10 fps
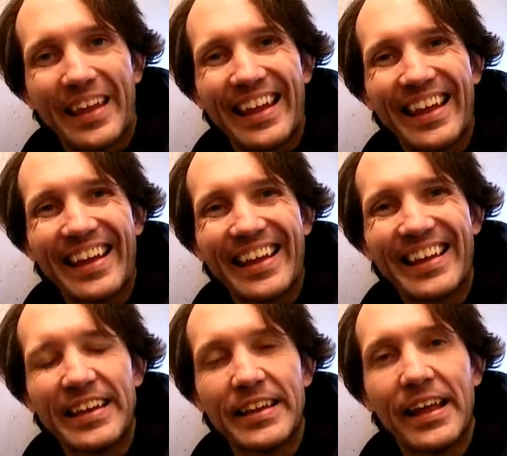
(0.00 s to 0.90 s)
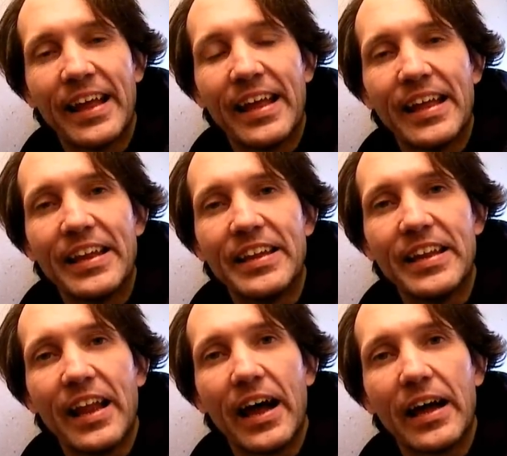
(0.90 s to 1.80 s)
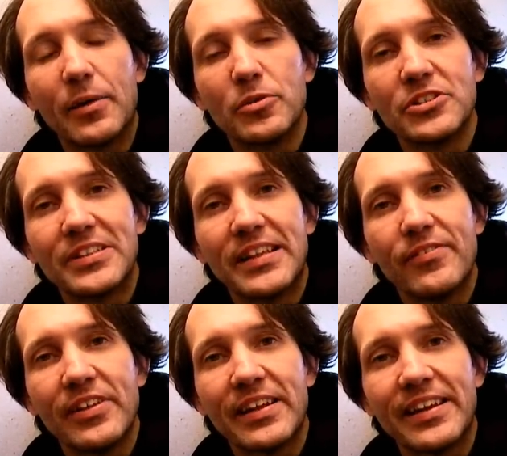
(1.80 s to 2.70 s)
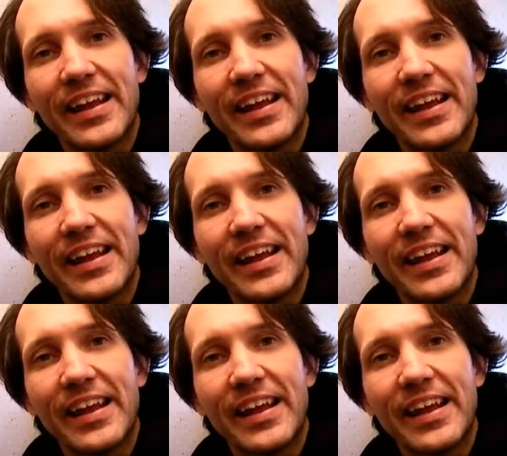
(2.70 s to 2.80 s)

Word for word: And I was living